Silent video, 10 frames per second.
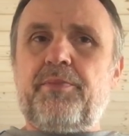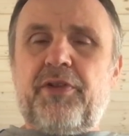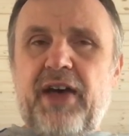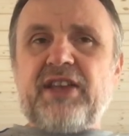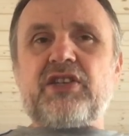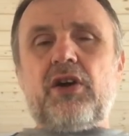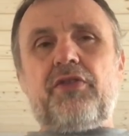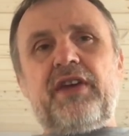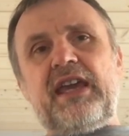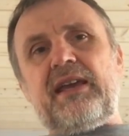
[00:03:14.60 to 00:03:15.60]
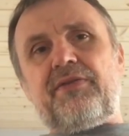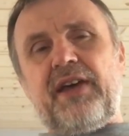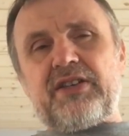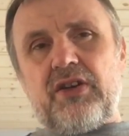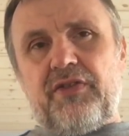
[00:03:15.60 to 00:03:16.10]
But that's not the,
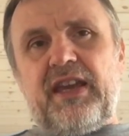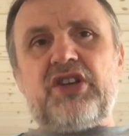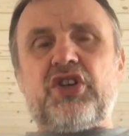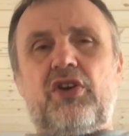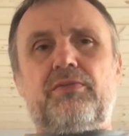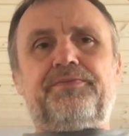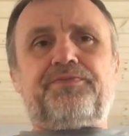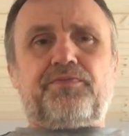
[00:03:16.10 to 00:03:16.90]
that's not the issue.